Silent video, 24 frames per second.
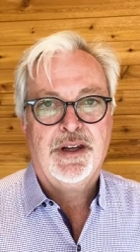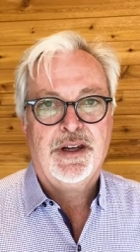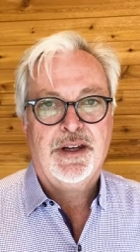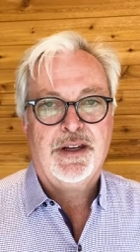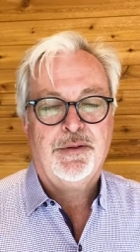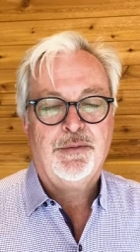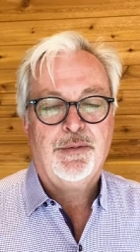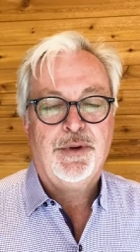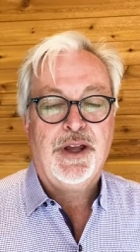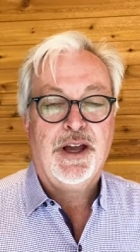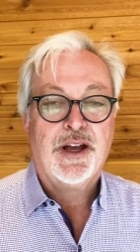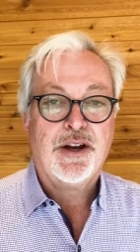
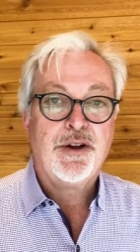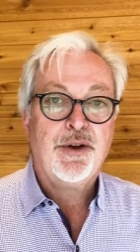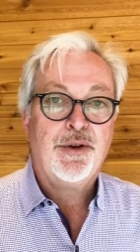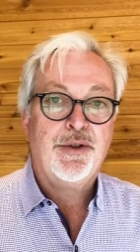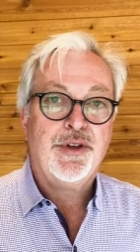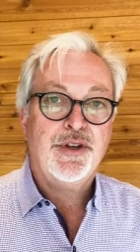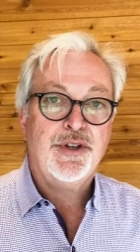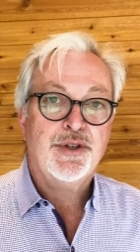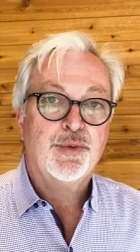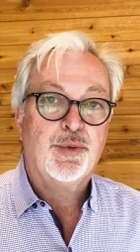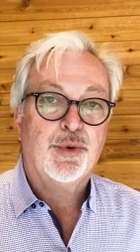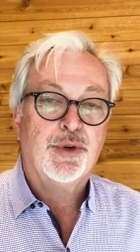And we echo
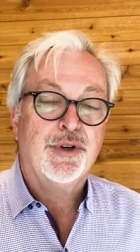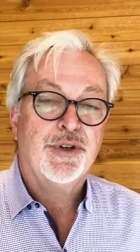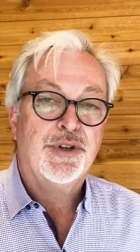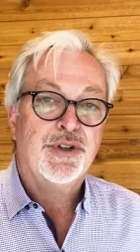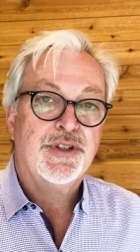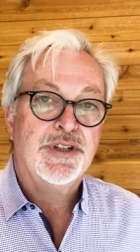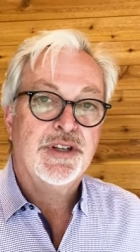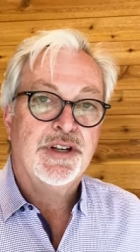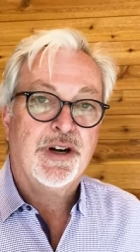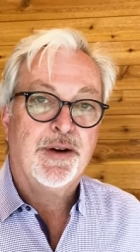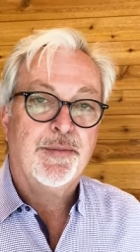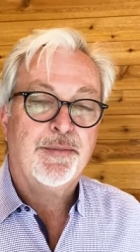these
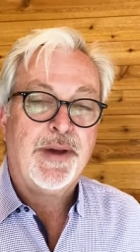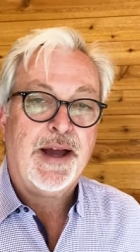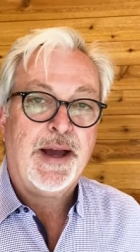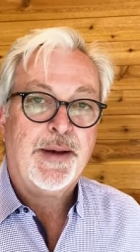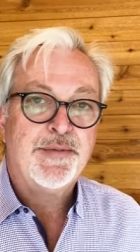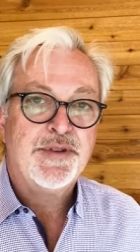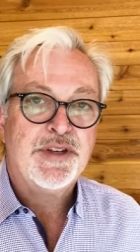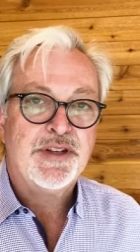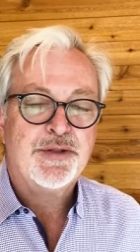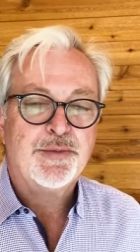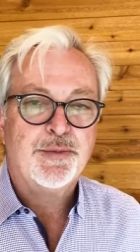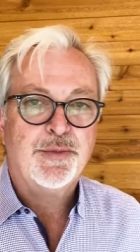words in our
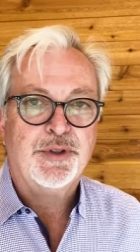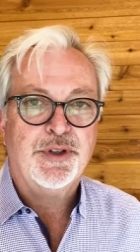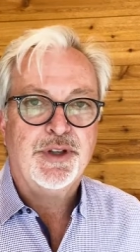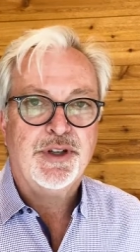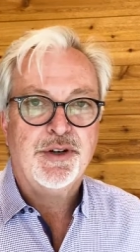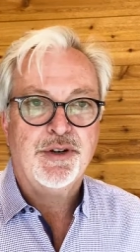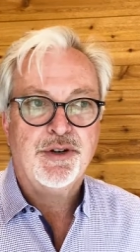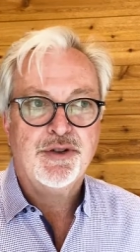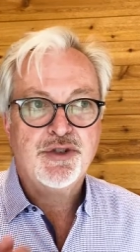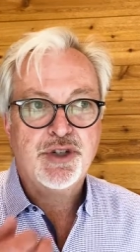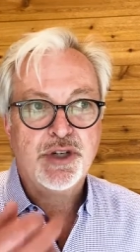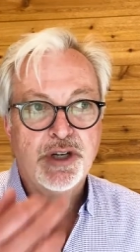baptismal
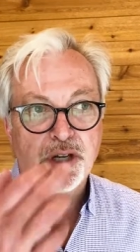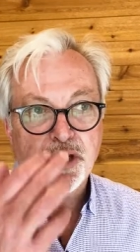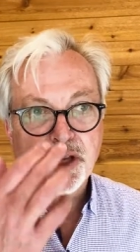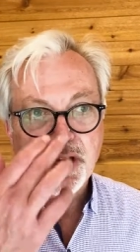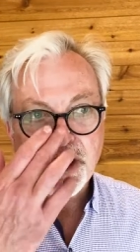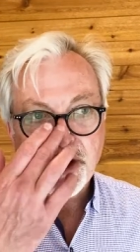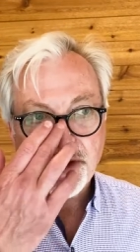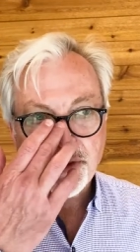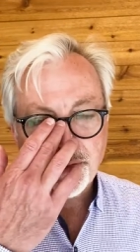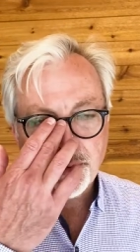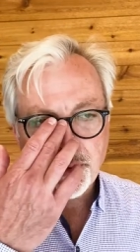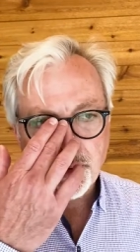liturgy
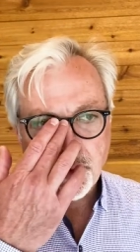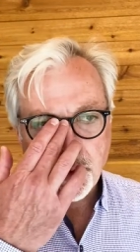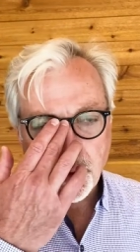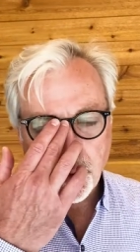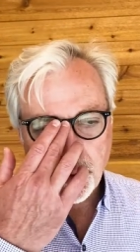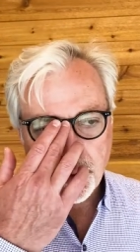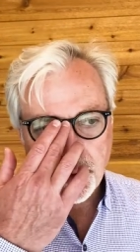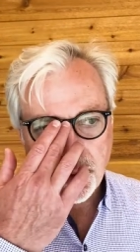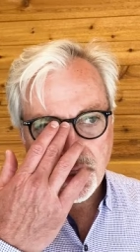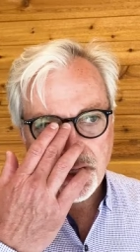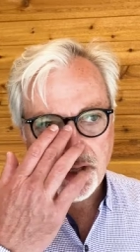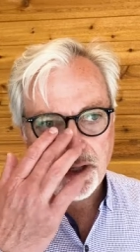through
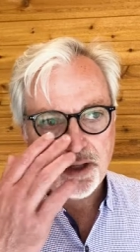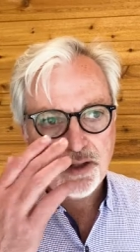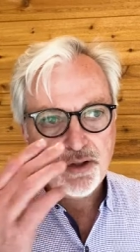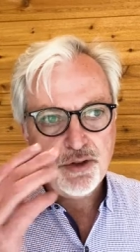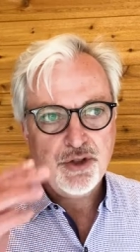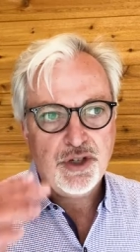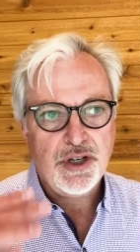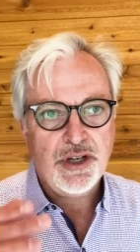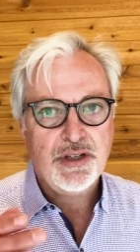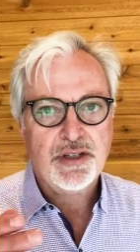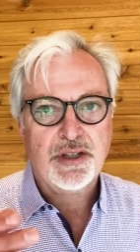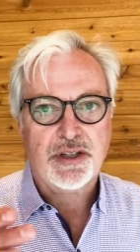quoting
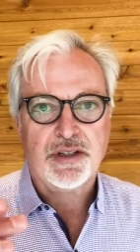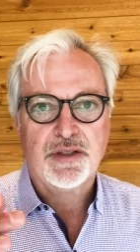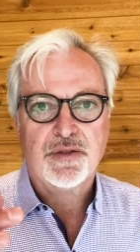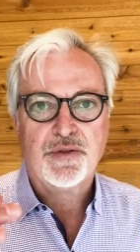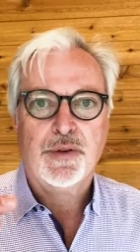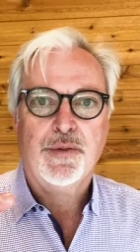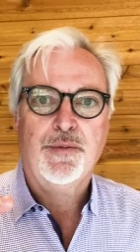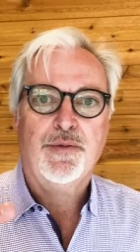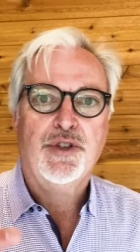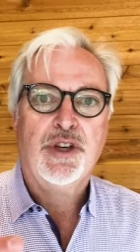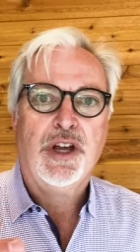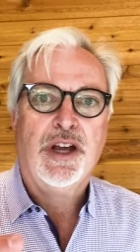Jesus
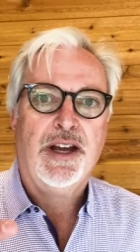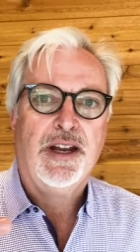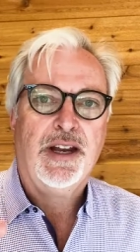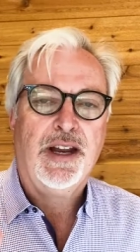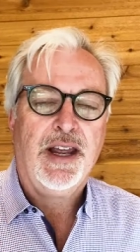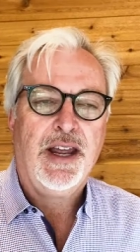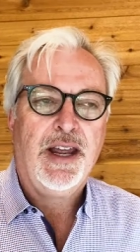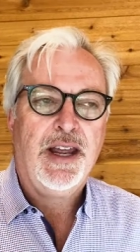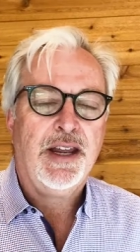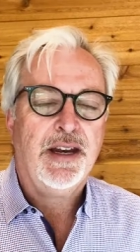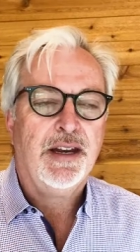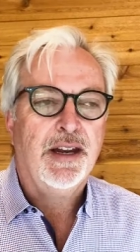from John
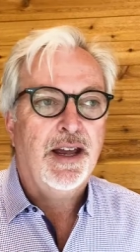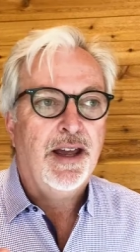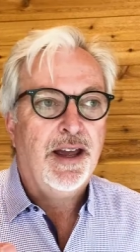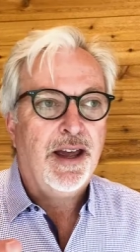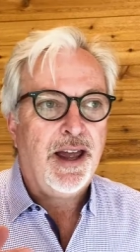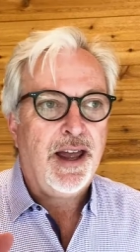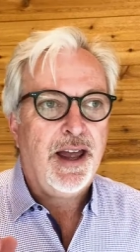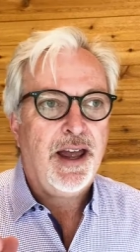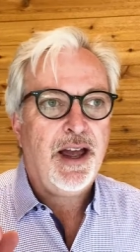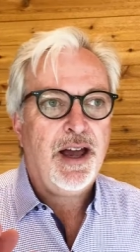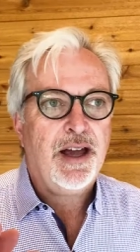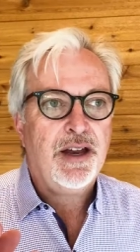eight
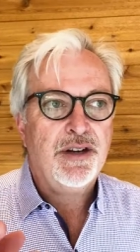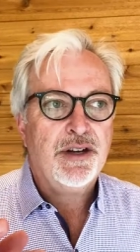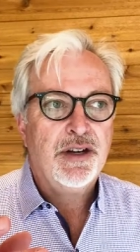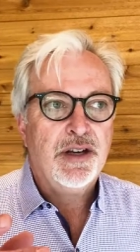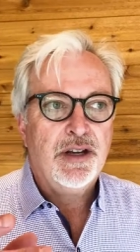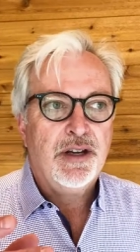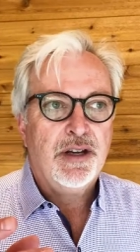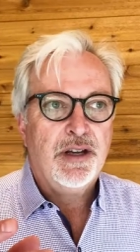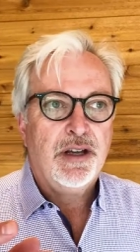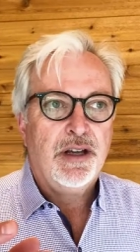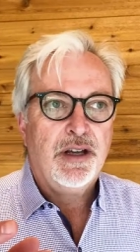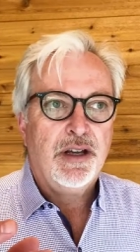and
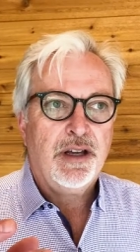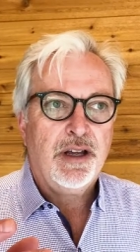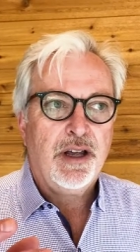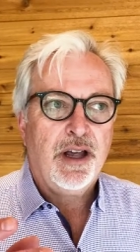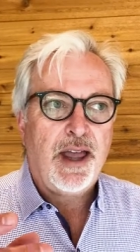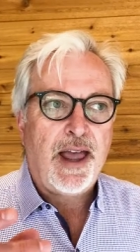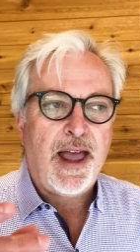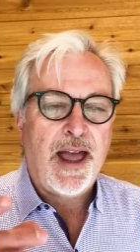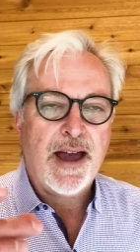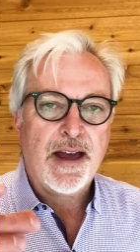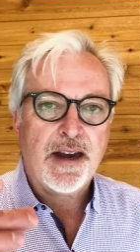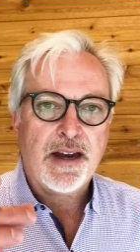
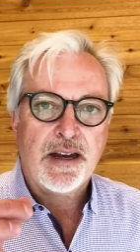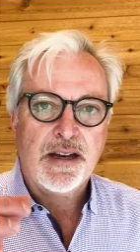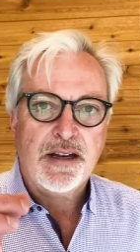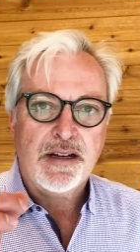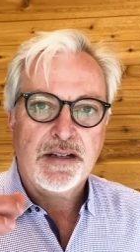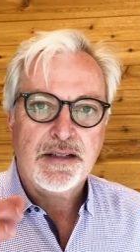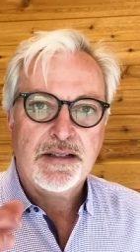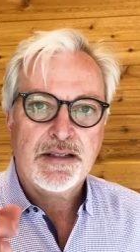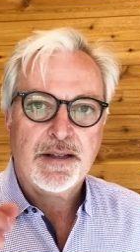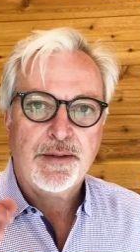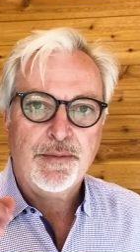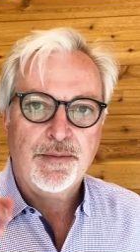
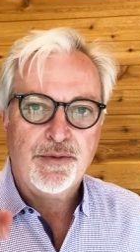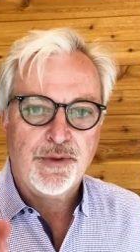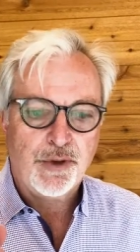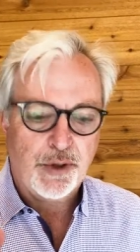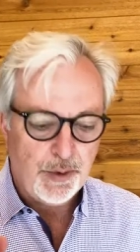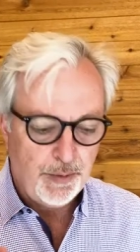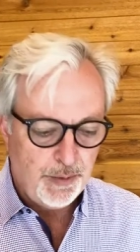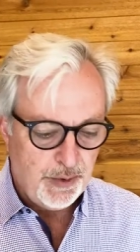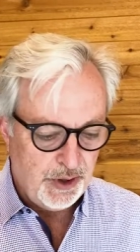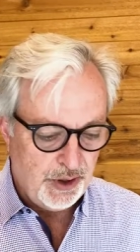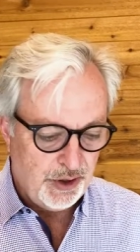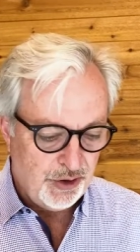adding some
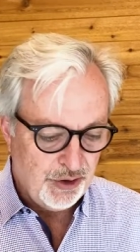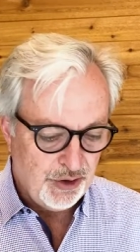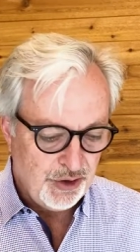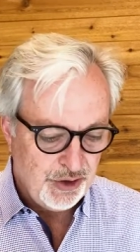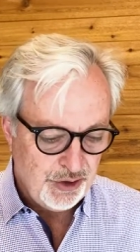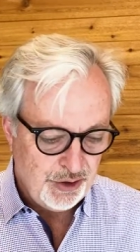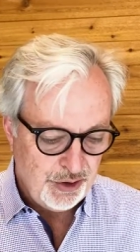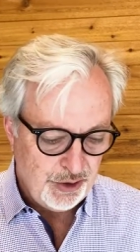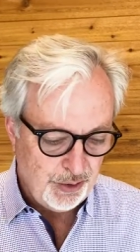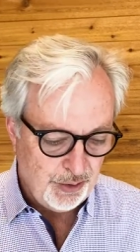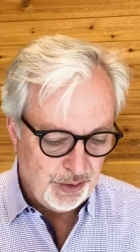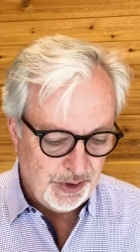
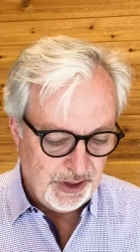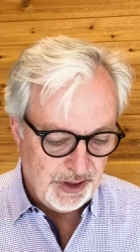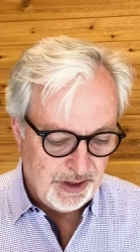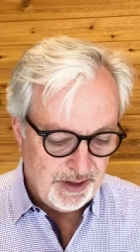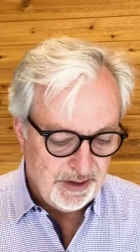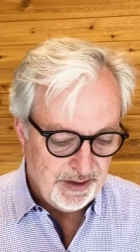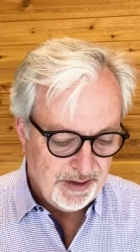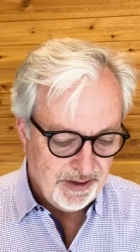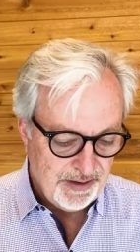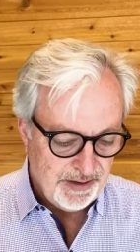verbiage to it.